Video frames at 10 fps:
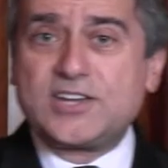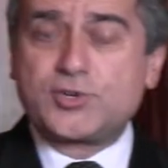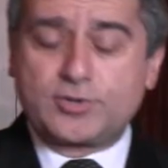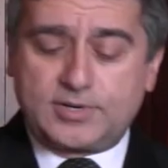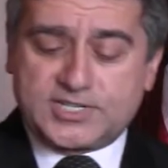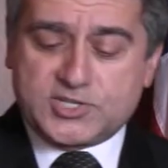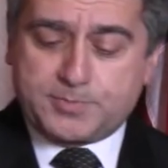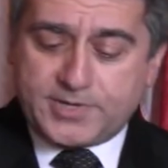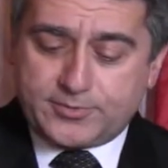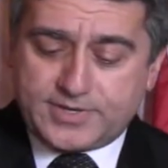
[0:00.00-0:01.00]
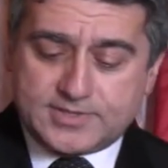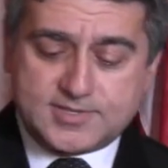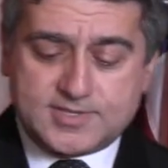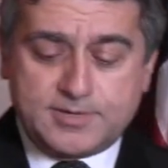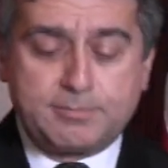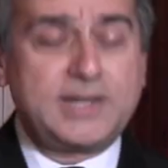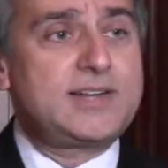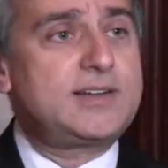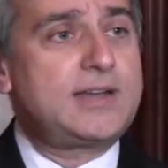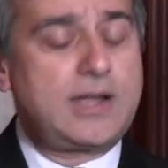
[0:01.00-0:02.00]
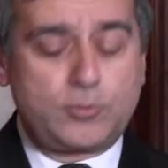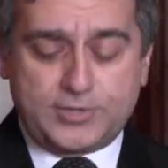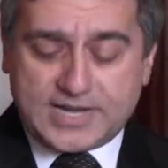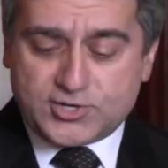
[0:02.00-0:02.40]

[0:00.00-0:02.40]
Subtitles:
national experience, embedded in our